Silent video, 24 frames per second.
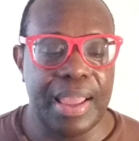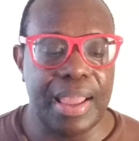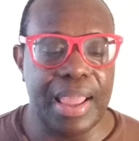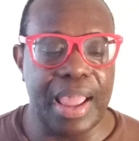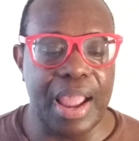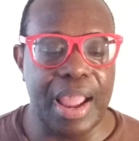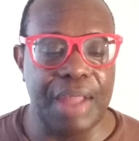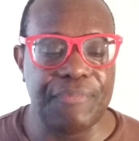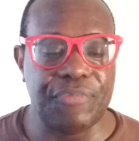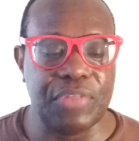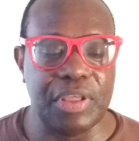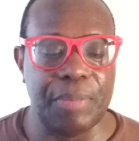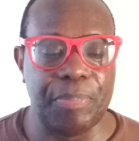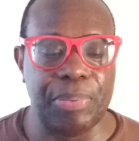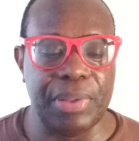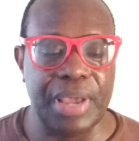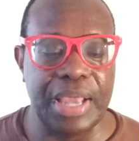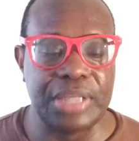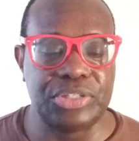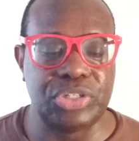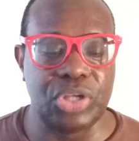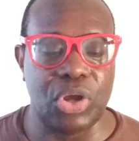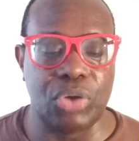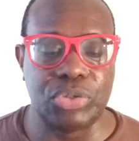after their
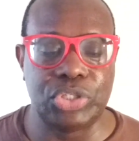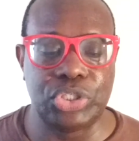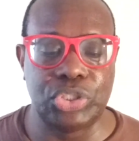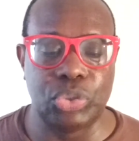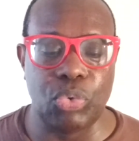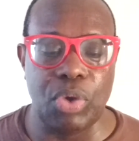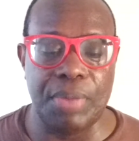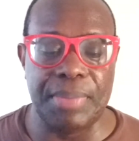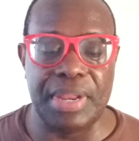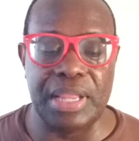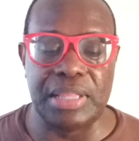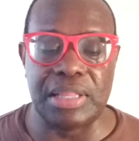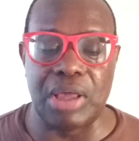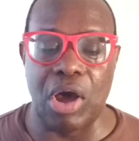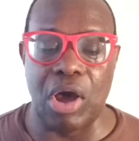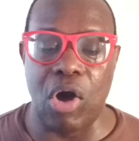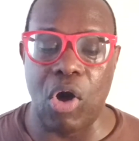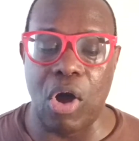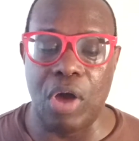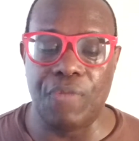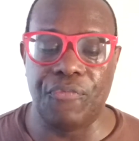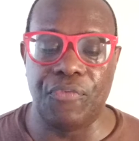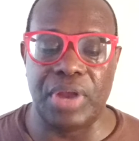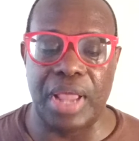plans to go swimming in the
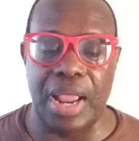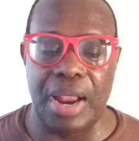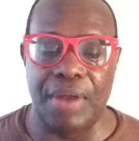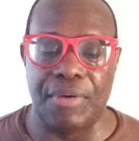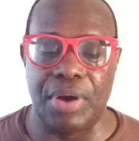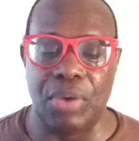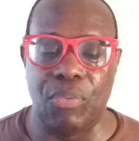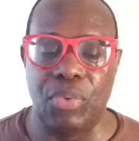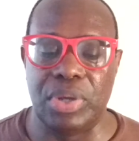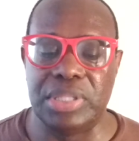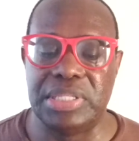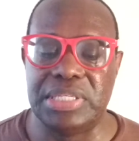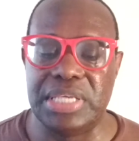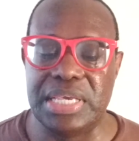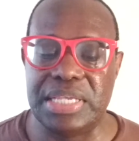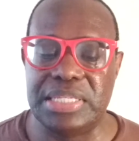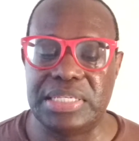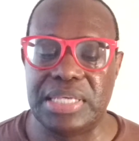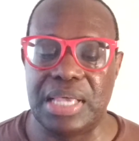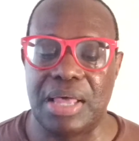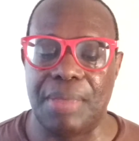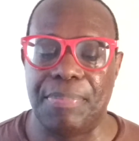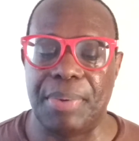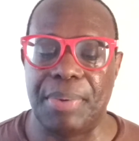Hartford area were
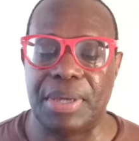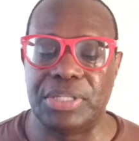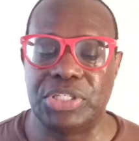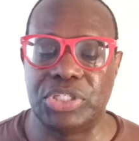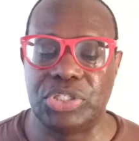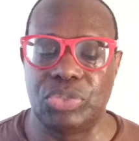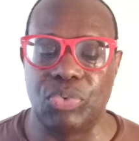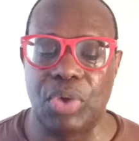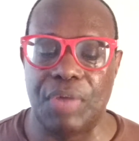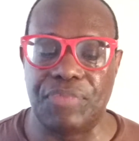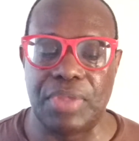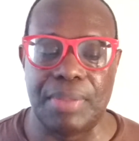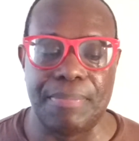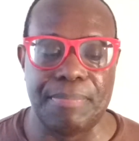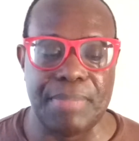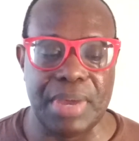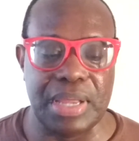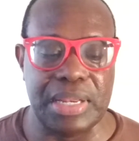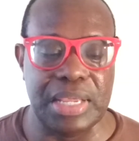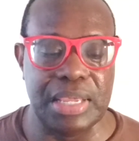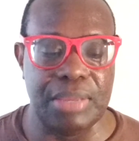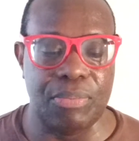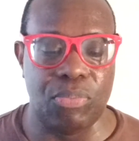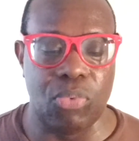derailed by swift and
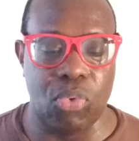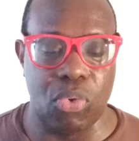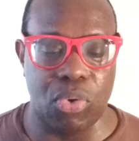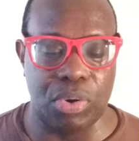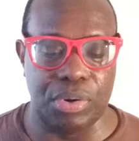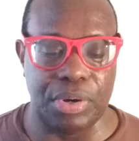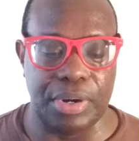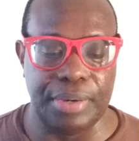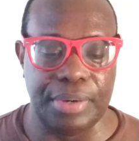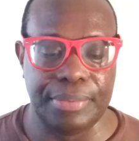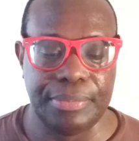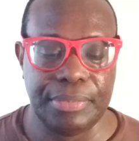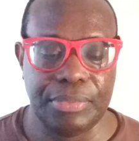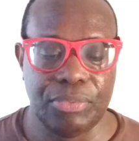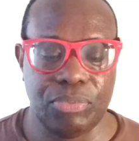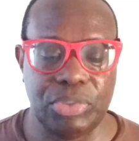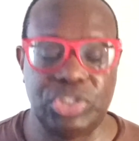muddy water.